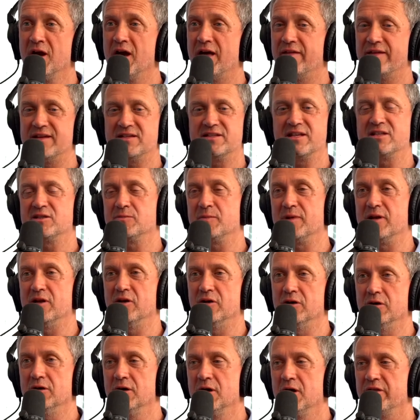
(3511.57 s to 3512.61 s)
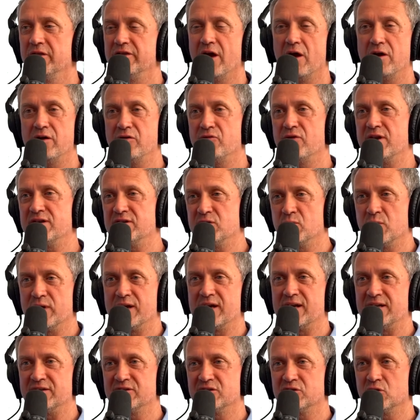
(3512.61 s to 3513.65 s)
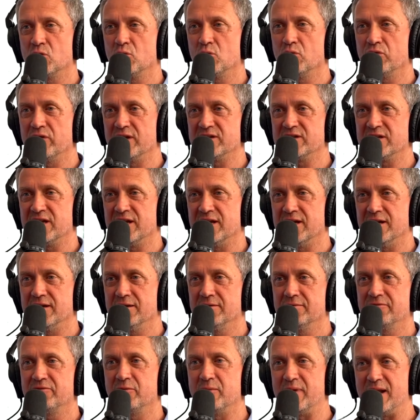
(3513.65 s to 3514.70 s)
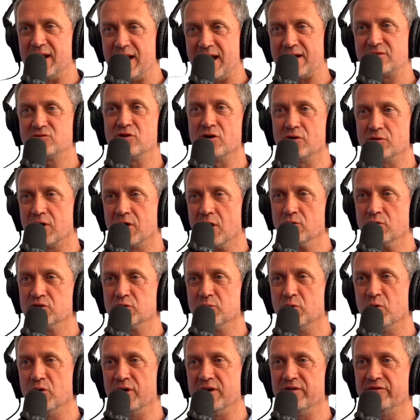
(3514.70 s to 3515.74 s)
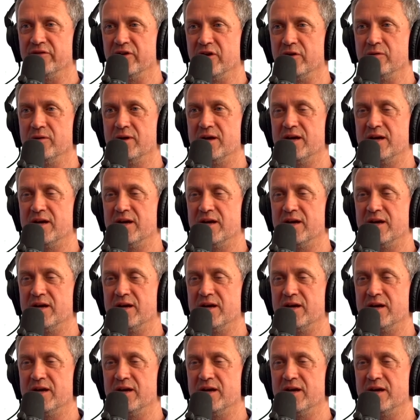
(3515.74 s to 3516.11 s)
They said to me, look, the only reason we can install this here from an electroculture point of view